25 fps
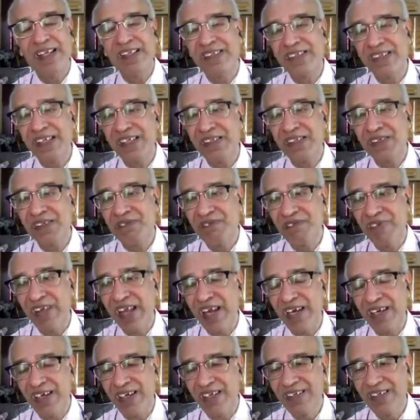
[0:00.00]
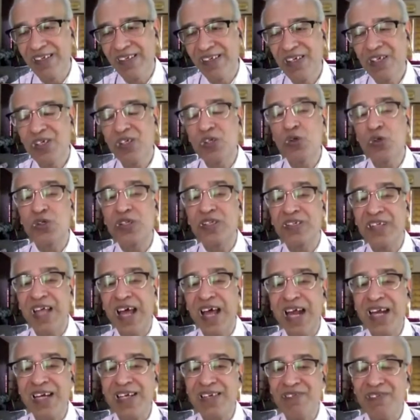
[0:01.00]
excess weight to
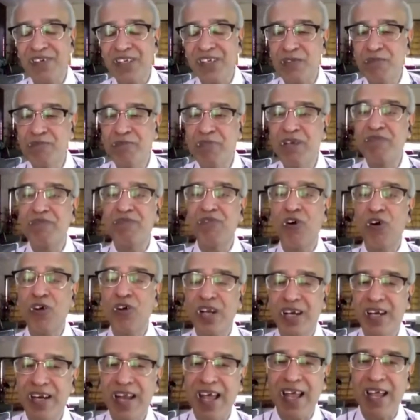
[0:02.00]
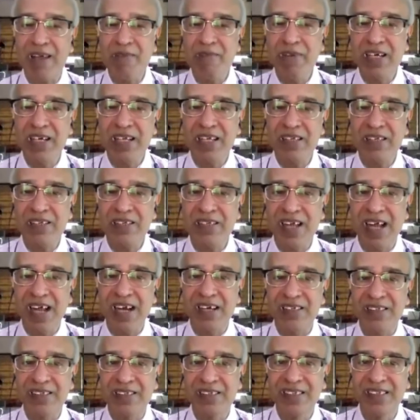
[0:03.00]
start with before a diabetes
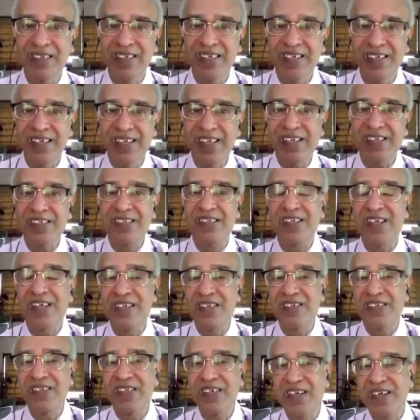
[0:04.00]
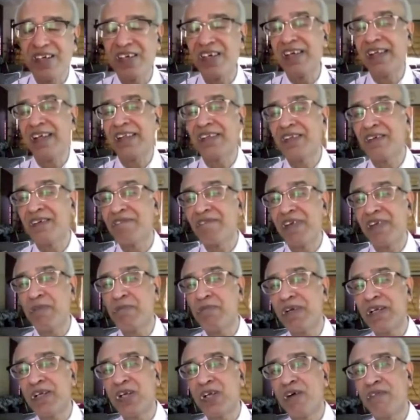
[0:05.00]
starts is considered as a
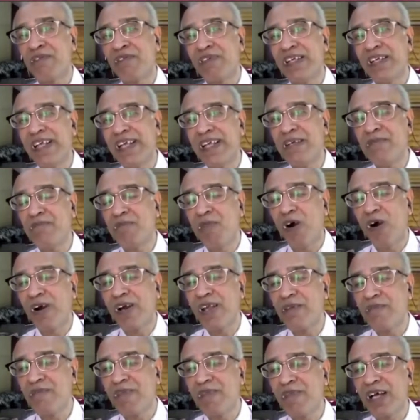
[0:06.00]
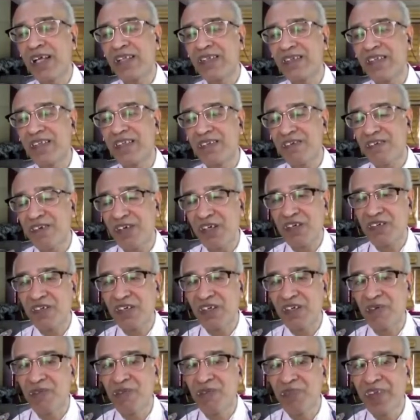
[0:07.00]
weapon of lean body mass
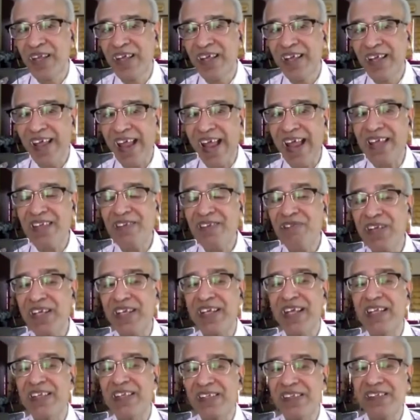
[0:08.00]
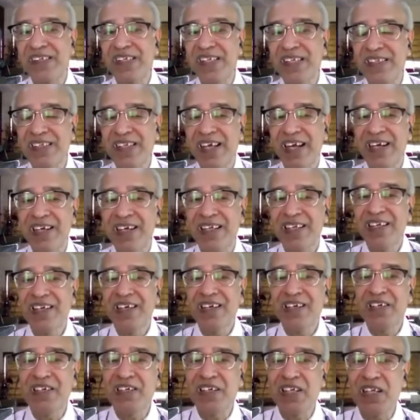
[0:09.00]
destruction. As we can see that
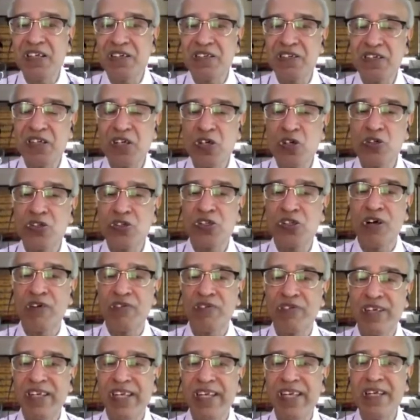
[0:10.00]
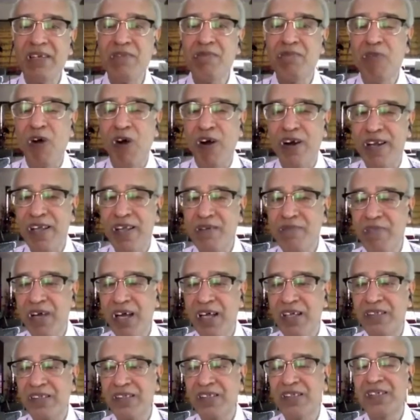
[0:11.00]
tissues of lean body
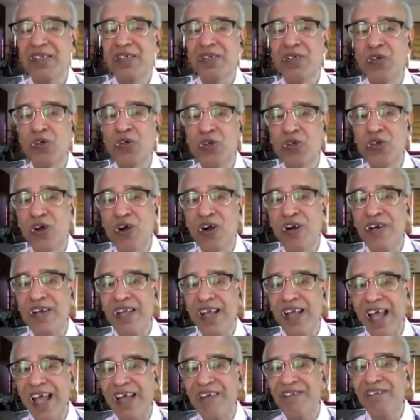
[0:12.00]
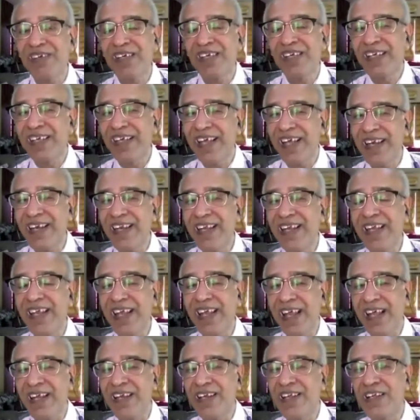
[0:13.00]
mass do not have
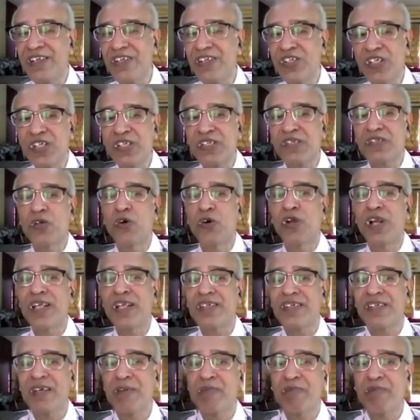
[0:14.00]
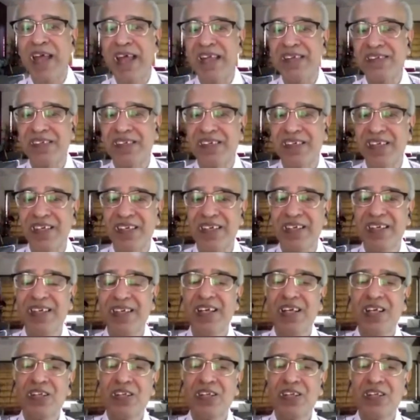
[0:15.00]
any energy storage capacity.